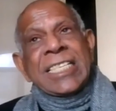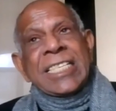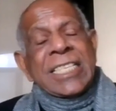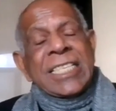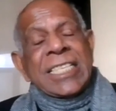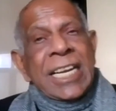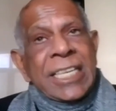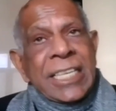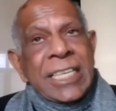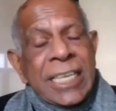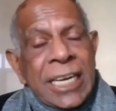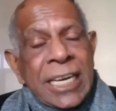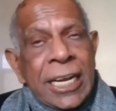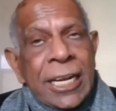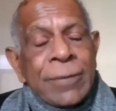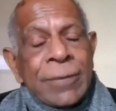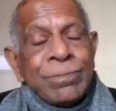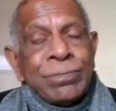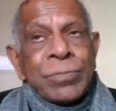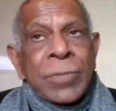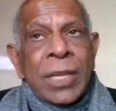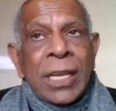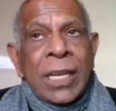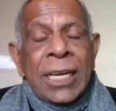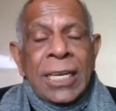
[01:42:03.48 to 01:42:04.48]
is that
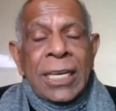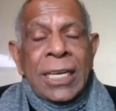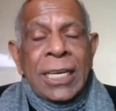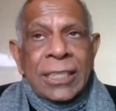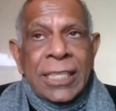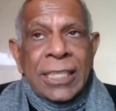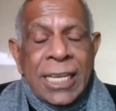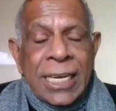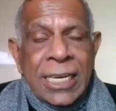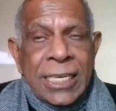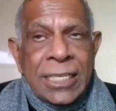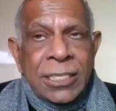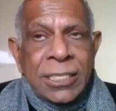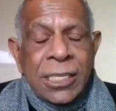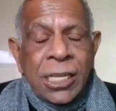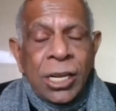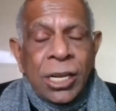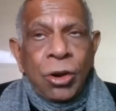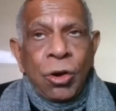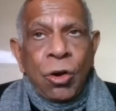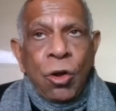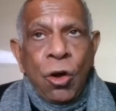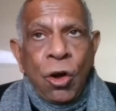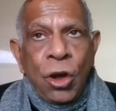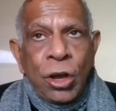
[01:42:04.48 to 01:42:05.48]
there is
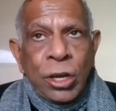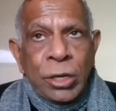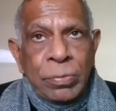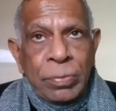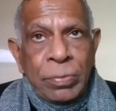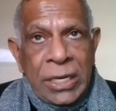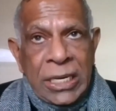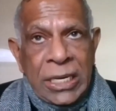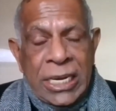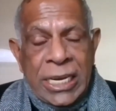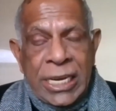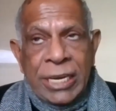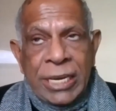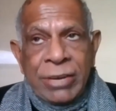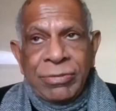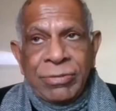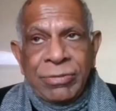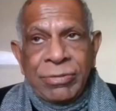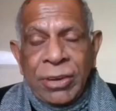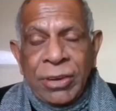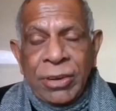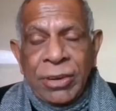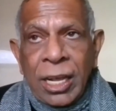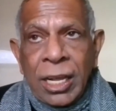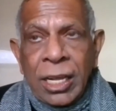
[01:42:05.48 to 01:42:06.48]
a wrong
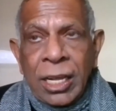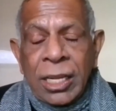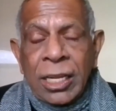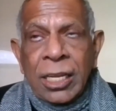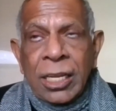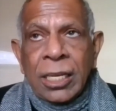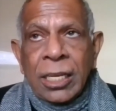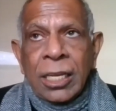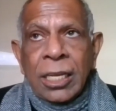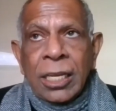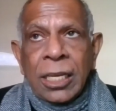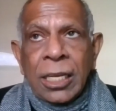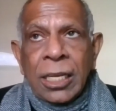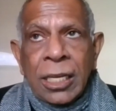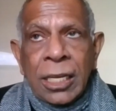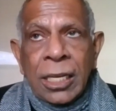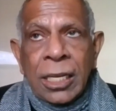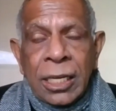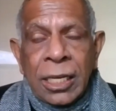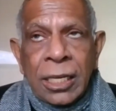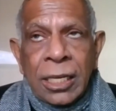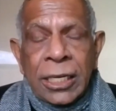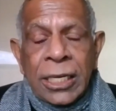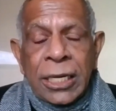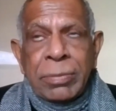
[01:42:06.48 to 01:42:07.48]
belief.
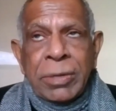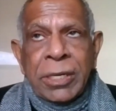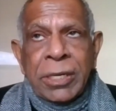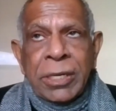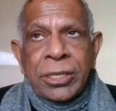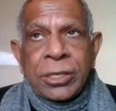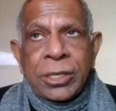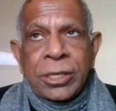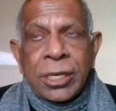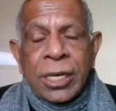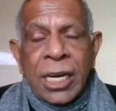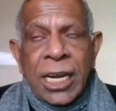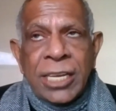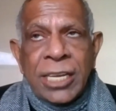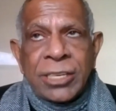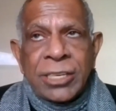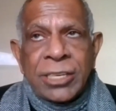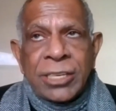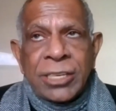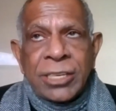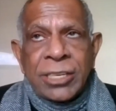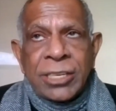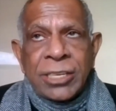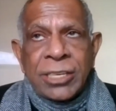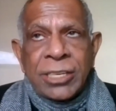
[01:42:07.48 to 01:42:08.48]
Let me try
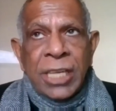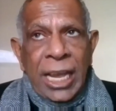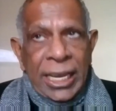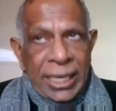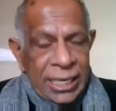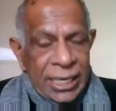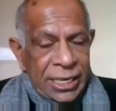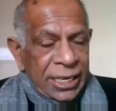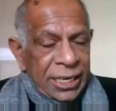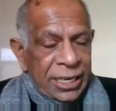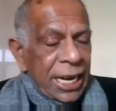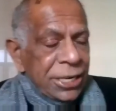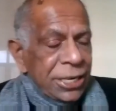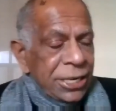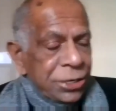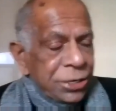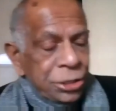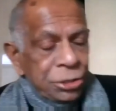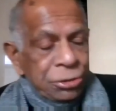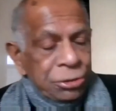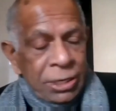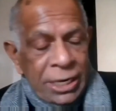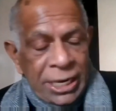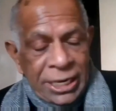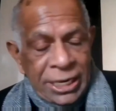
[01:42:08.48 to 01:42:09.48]
to see. I can write
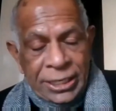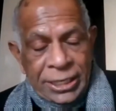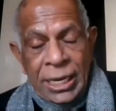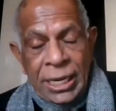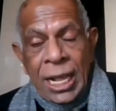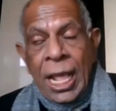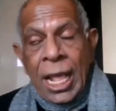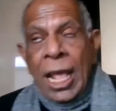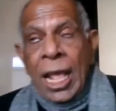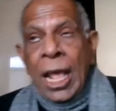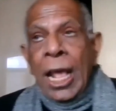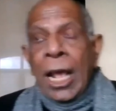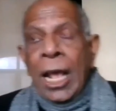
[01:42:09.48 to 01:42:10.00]
to you later.